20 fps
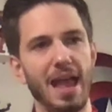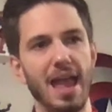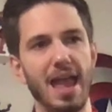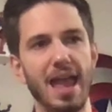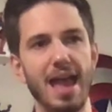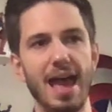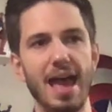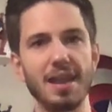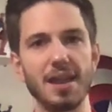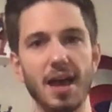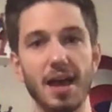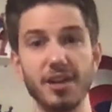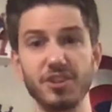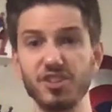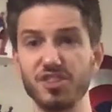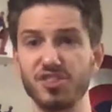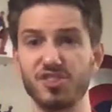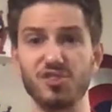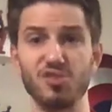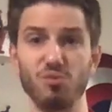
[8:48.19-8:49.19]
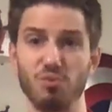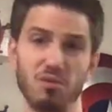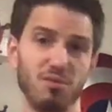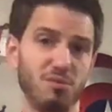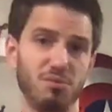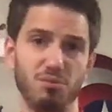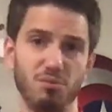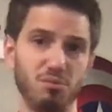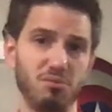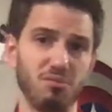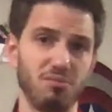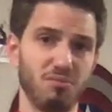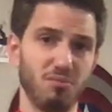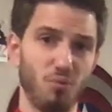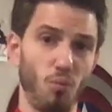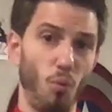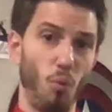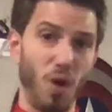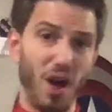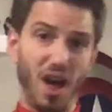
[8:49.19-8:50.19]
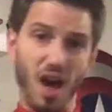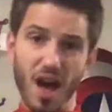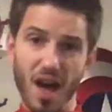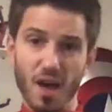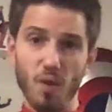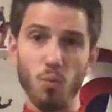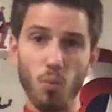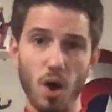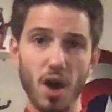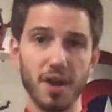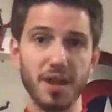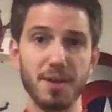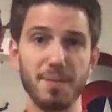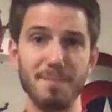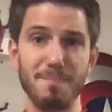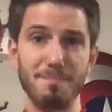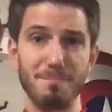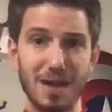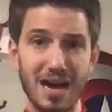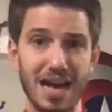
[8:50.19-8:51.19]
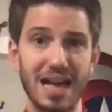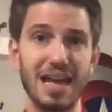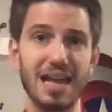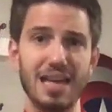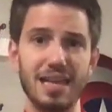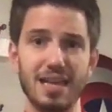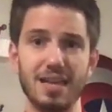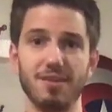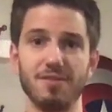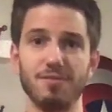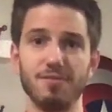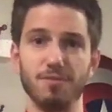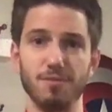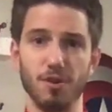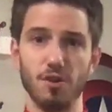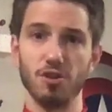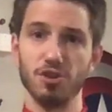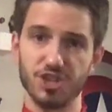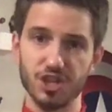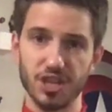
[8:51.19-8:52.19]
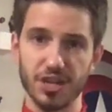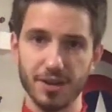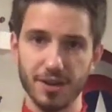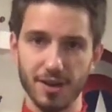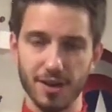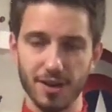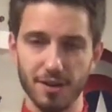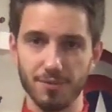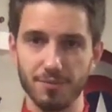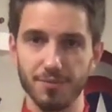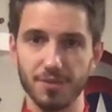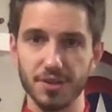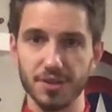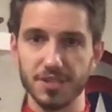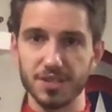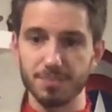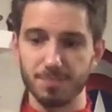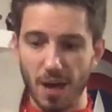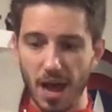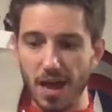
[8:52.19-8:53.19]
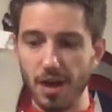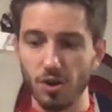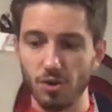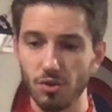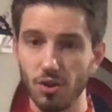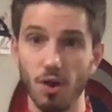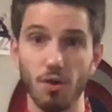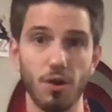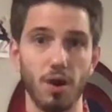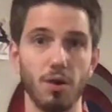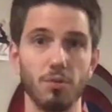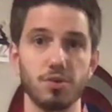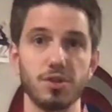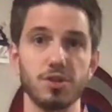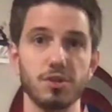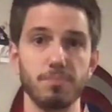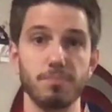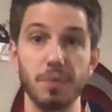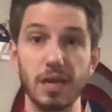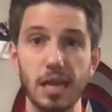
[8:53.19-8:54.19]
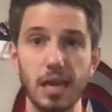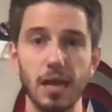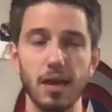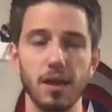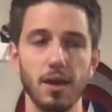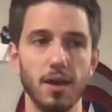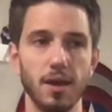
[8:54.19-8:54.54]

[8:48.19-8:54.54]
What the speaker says: and I just drew what I wanted my version of the spider logo to be.